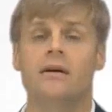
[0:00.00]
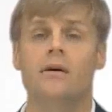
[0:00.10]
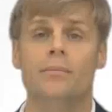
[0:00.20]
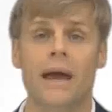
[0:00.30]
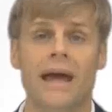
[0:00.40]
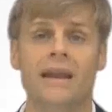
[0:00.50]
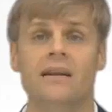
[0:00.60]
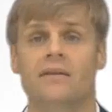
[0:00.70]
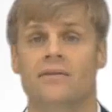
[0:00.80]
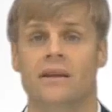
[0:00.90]

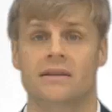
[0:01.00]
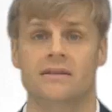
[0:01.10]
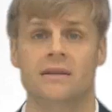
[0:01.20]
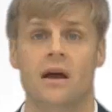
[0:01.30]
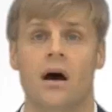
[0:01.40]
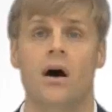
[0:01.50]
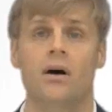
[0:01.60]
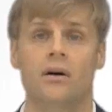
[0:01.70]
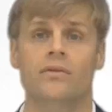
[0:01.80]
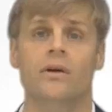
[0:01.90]
competitiveness
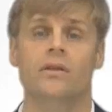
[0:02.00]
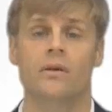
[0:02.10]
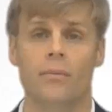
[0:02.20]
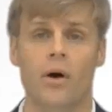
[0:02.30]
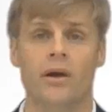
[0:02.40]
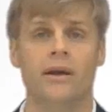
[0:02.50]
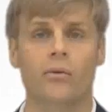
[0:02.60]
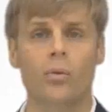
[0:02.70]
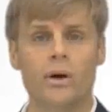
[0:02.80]
of the market.